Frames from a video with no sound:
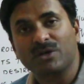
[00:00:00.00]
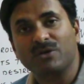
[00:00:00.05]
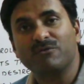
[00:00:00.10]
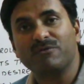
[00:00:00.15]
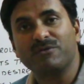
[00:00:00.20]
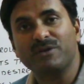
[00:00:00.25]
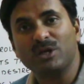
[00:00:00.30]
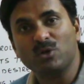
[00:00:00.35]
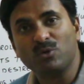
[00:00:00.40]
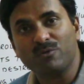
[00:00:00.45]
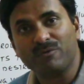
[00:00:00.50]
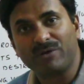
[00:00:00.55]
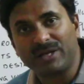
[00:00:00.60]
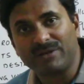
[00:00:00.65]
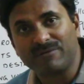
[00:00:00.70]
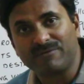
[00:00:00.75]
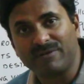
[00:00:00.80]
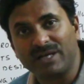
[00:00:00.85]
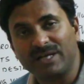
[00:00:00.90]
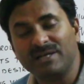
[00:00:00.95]
We know
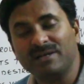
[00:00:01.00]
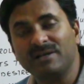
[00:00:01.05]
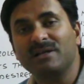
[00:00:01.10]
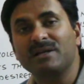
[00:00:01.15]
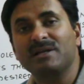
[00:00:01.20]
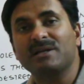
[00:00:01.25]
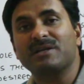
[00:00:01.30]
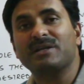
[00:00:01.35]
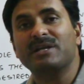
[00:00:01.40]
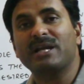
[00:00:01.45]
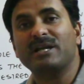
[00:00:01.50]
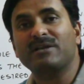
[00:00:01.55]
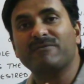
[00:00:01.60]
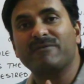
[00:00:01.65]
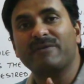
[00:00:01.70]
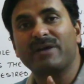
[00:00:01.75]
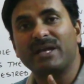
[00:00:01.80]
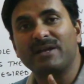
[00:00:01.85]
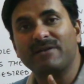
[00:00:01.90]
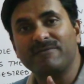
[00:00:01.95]
very well that
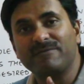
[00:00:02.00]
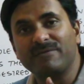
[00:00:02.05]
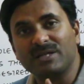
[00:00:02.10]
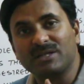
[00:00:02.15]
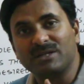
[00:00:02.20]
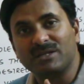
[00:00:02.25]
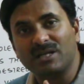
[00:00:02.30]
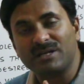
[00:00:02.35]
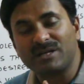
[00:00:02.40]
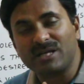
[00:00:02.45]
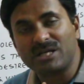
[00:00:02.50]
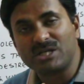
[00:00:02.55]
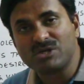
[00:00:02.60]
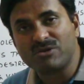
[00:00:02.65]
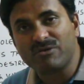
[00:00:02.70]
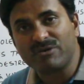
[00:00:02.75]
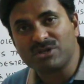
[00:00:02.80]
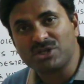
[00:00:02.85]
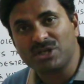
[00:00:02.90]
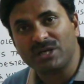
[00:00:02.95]
whenever the
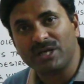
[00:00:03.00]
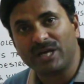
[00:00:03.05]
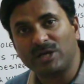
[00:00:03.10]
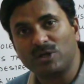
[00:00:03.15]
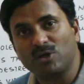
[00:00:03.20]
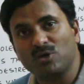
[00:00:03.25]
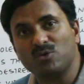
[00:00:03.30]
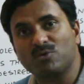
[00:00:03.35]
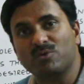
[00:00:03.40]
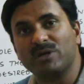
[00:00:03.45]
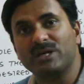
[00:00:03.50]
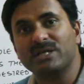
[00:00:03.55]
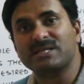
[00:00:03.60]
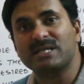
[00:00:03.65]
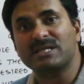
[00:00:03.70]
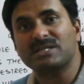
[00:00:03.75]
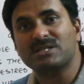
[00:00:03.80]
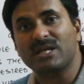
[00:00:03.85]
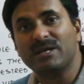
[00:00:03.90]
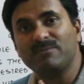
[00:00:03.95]
restriction
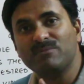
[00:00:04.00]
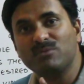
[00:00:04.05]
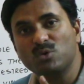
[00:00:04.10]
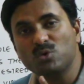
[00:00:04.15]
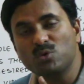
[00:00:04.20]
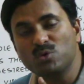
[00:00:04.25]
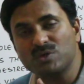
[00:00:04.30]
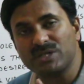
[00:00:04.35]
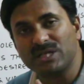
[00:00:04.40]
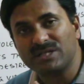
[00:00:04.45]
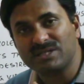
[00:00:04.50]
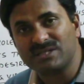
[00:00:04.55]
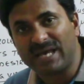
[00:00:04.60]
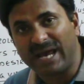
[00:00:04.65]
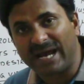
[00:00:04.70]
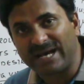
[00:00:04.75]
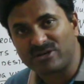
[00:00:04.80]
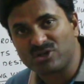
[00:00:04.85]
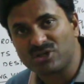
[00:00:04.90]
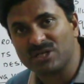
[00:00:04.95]
endonuclease enzyme loses its
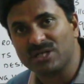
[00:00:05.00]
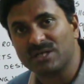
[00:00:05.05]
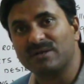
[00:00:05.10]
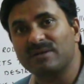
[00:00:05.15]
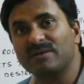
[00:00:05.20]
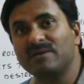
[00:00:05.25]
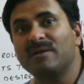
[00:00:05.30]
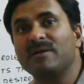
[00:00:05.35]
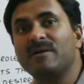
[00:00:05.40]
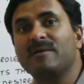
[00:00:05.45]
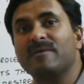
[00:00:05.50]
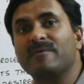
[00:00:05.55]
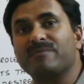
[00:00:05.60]
action,